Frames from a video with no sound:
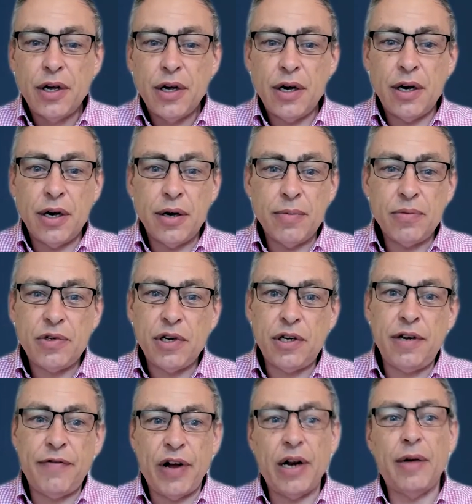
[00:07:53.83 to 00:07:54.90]
to
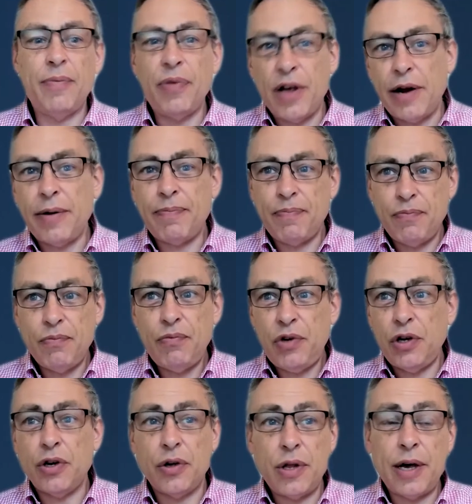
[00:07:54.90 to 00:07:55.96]
develop
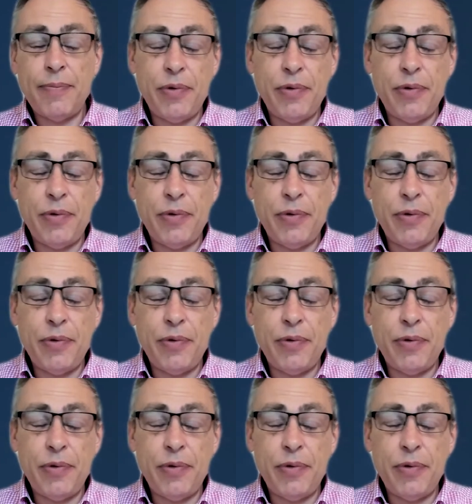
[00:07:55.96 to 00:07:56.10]
their